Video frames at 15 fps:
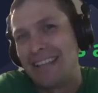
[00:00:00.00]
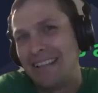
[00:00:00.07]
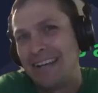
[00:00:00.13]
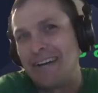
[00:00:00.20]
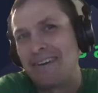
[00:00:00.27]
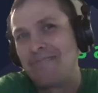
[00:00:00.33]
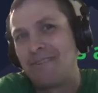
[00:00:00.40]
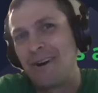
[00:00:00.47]
I
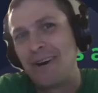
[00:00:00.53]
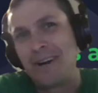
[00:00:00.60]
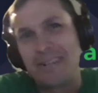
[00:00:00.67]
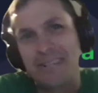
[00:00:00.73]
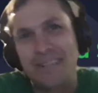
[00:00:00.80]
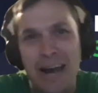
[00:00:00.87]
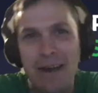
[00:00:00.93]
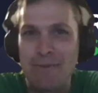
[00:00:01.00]
love our
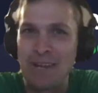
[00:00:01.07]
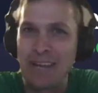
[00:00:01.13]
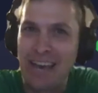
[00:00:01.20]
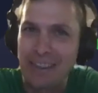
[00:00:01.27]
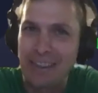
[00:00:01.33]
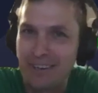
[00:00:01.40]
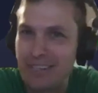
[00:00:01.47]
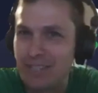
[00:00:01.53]
time
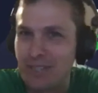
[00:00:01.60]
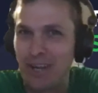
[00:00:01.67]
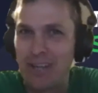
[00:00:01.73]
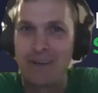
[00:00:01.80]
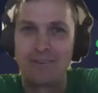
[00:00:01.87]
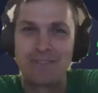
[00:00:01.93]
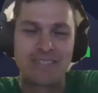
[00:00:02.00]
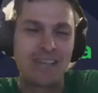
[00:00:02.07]
together. And
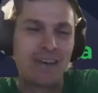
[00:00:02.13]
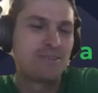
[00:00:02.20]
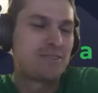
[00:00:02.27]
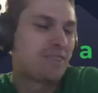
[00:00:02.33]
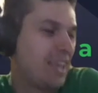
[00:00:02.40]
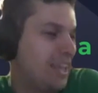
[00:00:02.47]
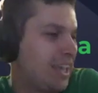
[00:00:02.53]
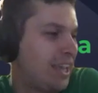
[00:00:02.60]
Charlie, I was I was
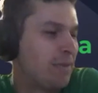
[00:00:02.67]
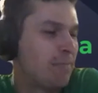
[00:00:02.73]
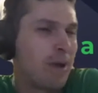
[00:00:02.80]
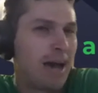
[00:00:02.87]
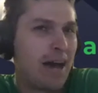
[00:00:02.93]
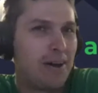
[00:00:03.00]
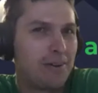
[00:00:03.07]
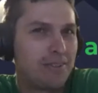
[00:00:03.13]
thinking
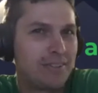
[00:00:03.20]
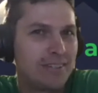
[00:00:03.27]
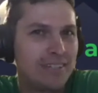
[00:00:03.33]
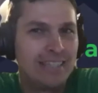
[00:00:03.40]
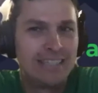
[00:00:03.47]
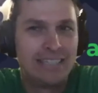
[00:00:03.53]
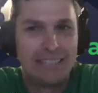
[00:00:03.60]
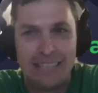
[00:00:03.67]
about
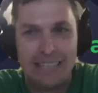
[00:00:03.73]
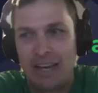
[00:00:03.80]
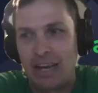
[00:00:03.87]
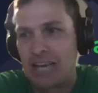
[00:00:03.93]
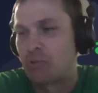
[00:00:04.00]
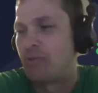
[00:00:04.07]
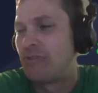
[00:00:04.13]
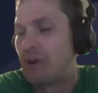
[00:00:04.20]

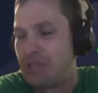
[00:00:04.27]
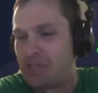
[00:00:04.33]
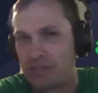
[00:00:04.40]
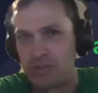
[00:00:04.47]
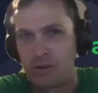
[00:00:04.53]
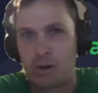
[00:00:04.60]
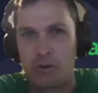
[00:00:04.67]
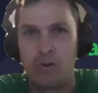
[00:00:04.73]
guys, we've known each
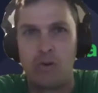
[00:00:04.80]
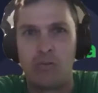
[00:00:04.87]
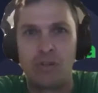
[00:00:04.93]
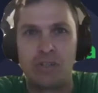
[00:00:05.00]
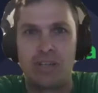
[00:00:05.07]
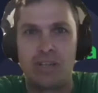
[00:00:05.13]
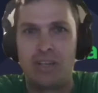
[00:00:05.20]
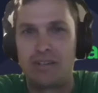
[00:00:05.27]
other for over
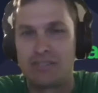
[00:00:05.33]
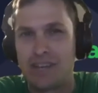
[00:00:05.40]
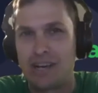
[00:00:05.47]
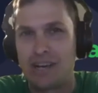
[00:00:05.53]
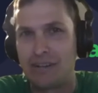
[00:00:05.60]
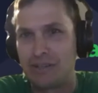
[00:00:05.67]
10 years now.